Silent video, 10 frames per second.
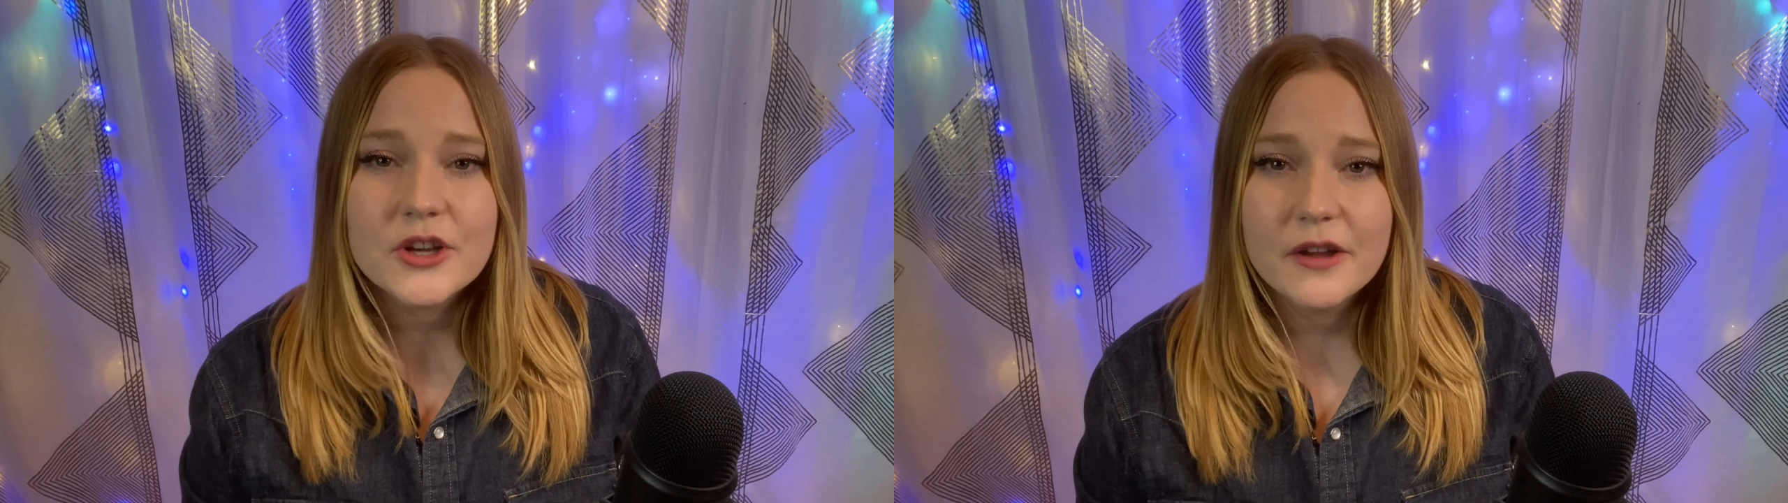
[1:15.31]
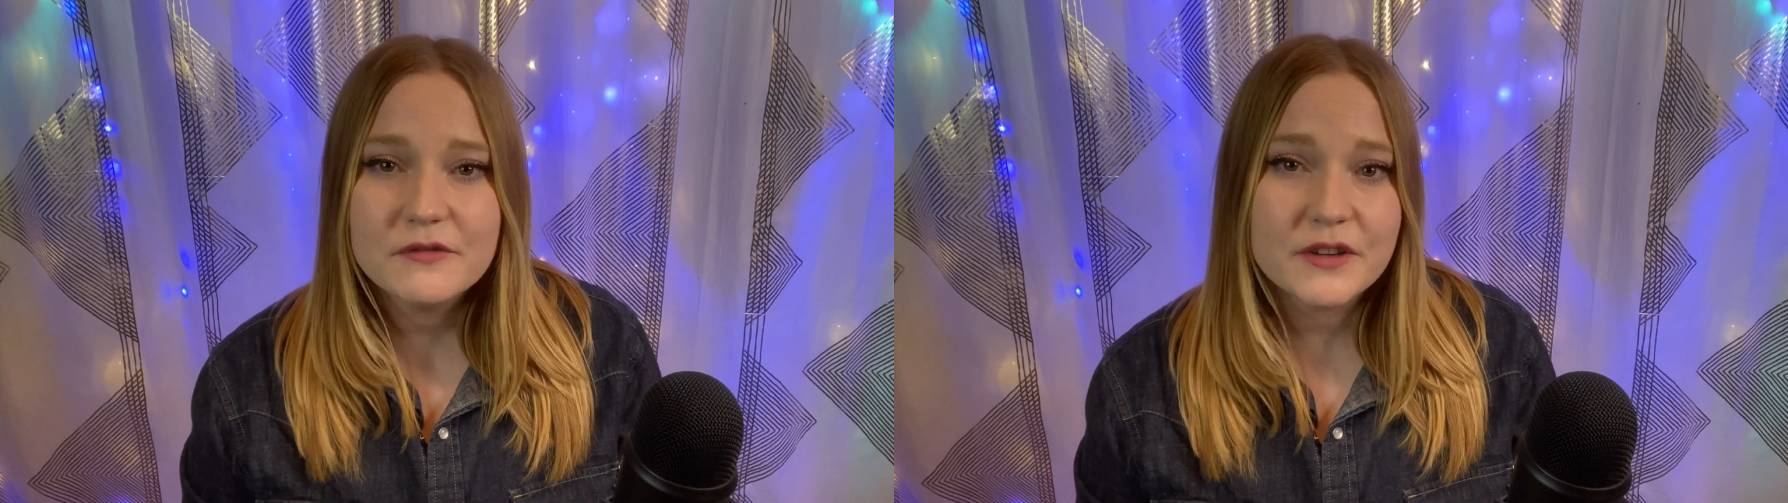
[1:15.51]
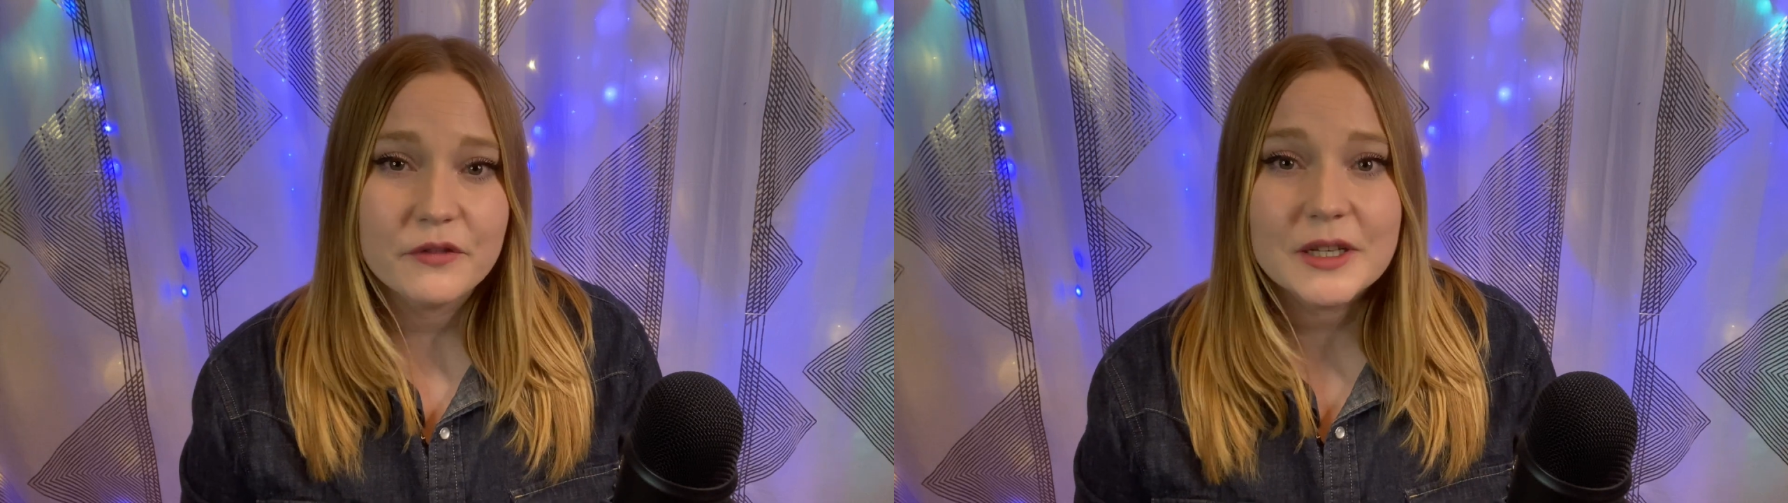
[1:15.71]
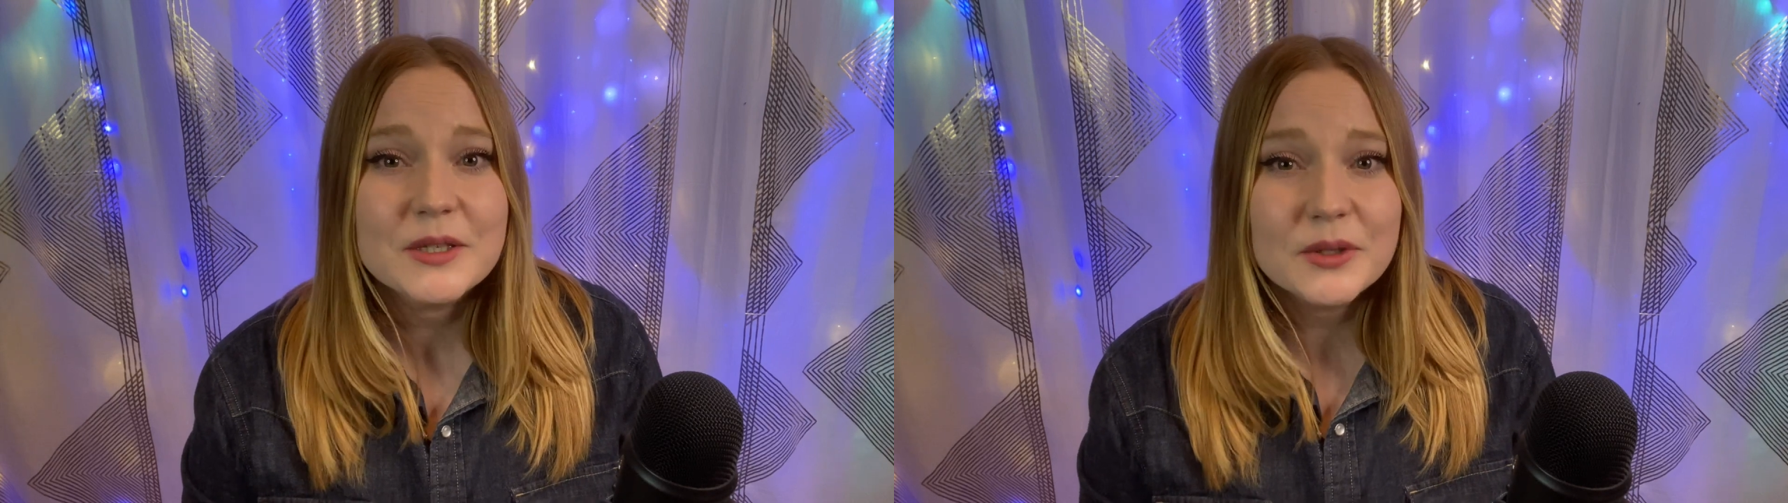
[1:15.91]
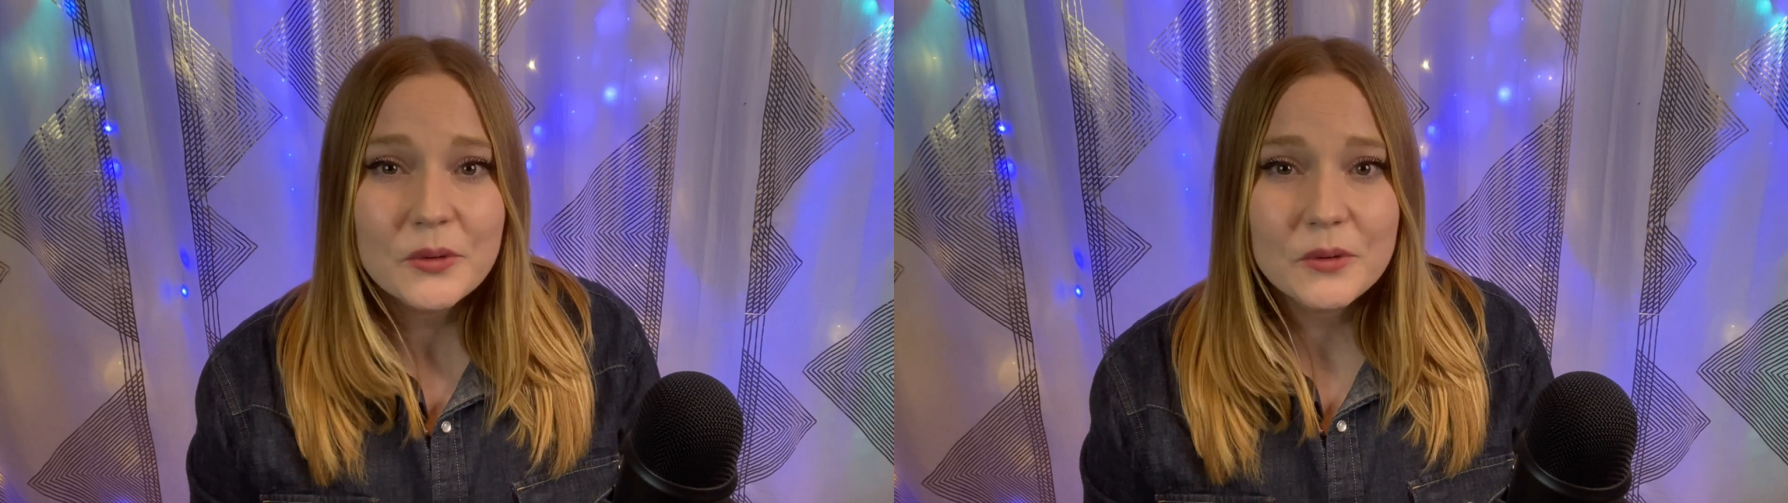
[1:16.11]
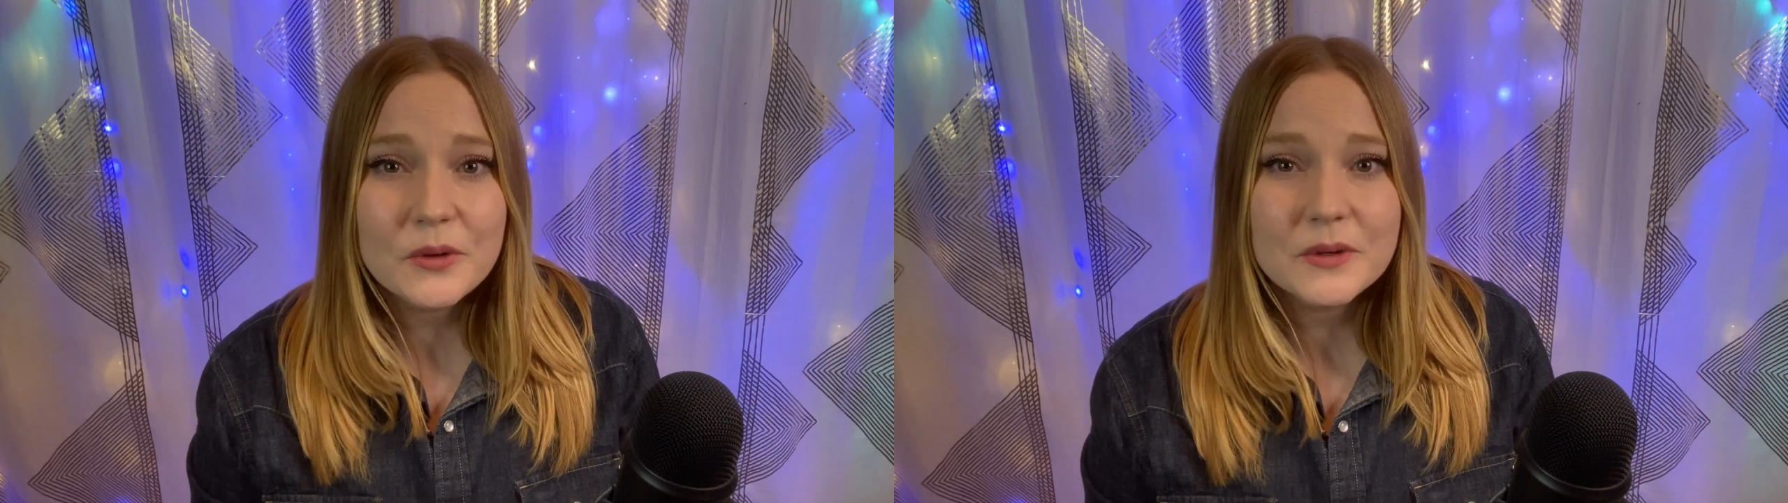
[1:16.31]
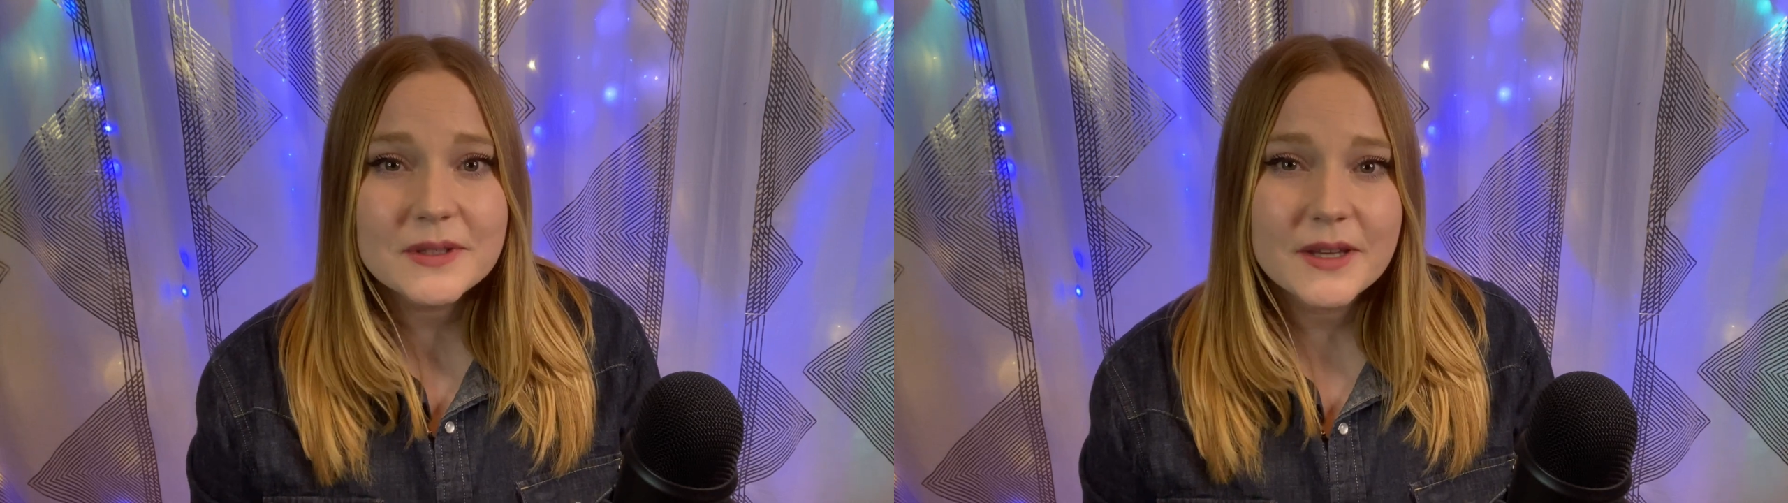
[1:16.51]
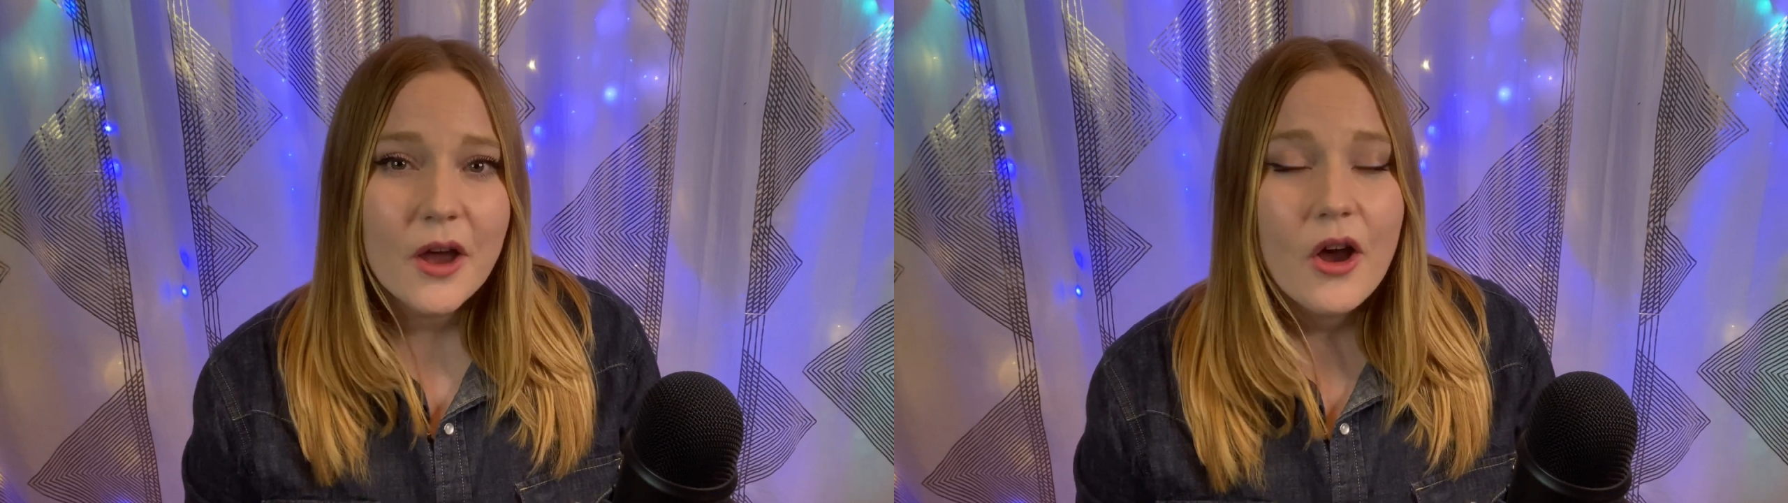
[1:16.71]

of different schools,